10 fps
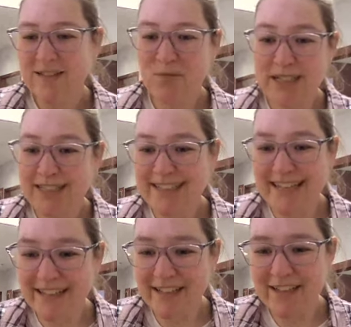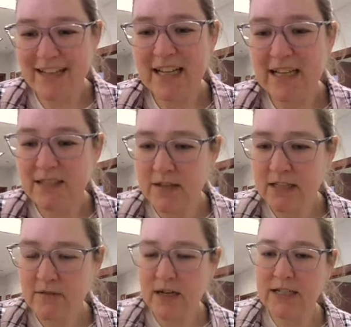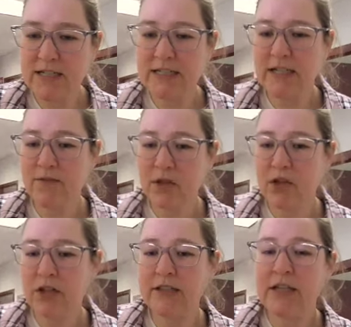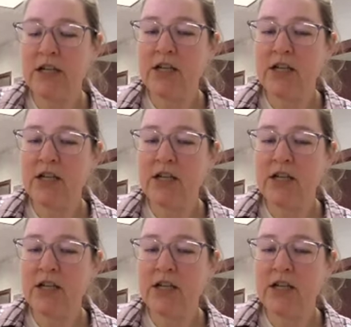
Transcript: What does that look like? It's very difficult